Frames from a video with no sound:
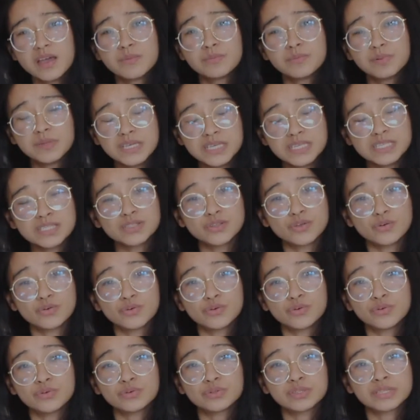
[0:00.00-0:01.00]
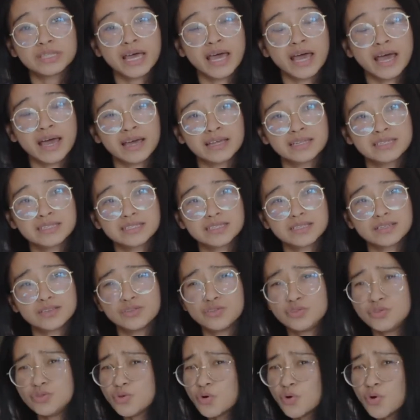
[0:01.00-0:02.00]
Please know that
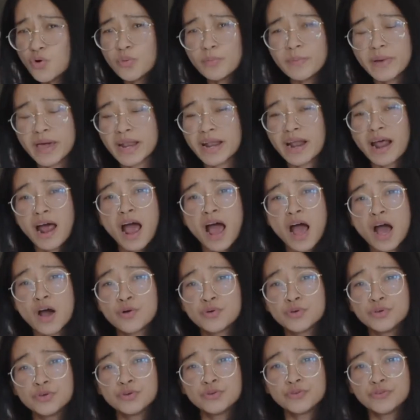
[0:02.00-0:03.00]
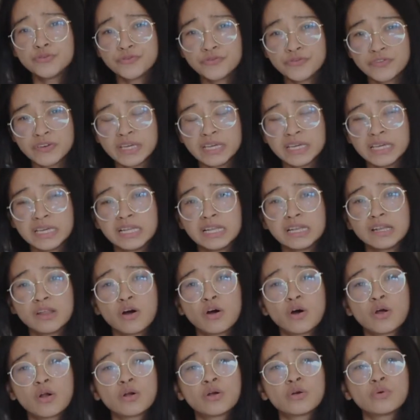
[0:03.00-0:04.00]
no matter how you feel
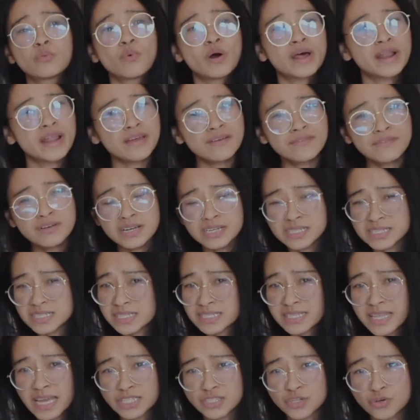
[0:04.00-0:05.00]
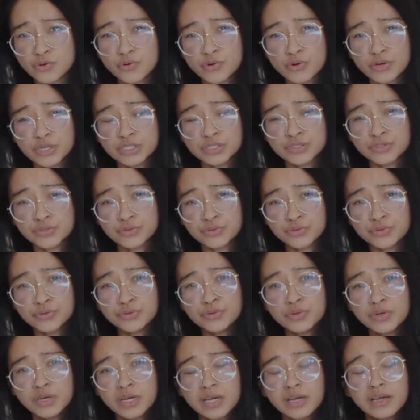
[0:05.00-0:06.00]
or whatever it is that you're going
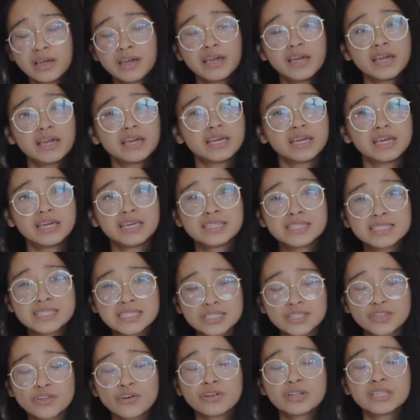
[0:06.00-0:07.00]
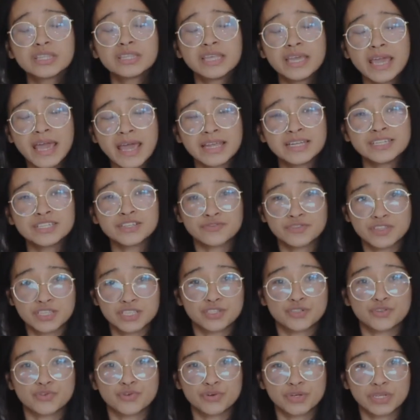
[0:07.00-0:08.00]
through, it's not the end of the
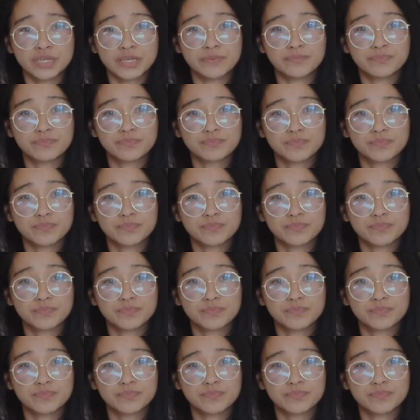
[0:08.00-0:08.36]
story.